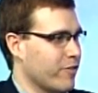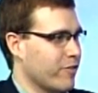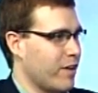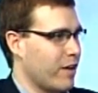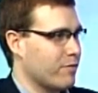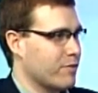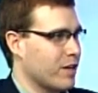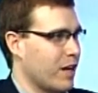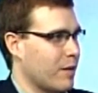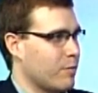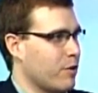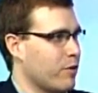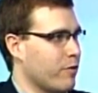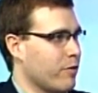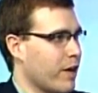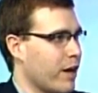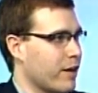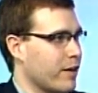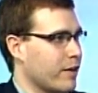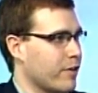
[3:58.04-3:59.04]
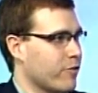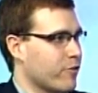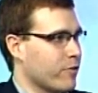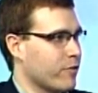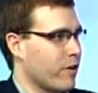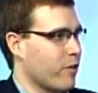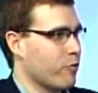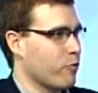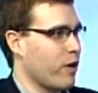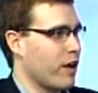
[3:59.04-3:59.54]
someone doesn't have time to do that,
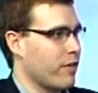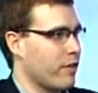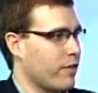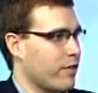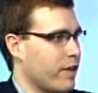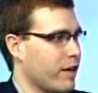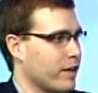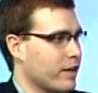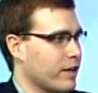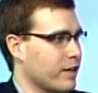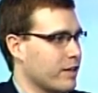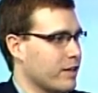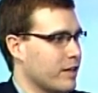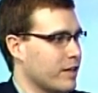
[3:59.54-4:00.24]
is there another way that they